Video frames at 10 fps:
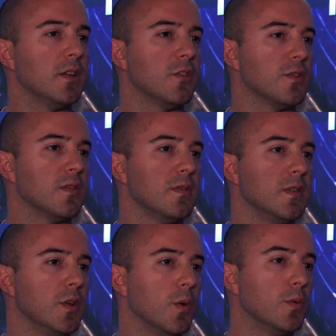just,
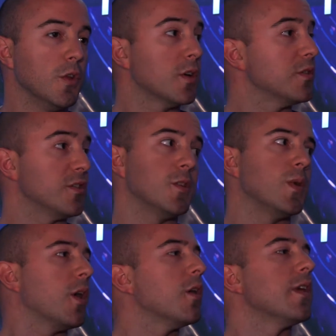look,
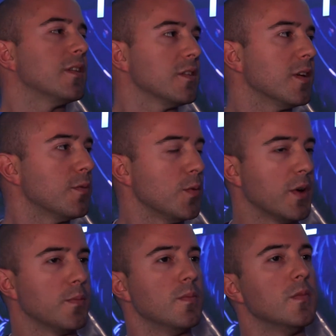silhouette, all that stuff. We
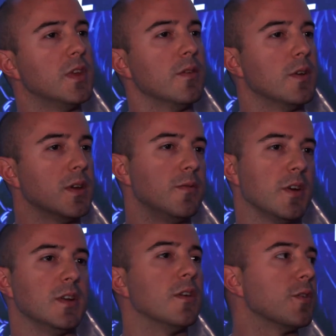want to give a
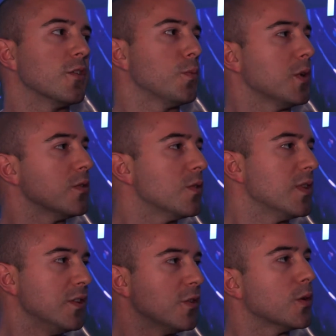very different experience
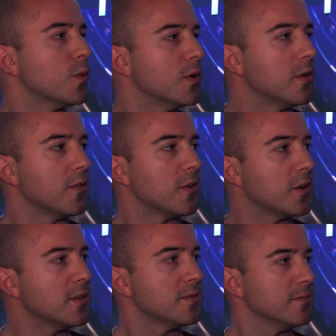with each hero we deliver.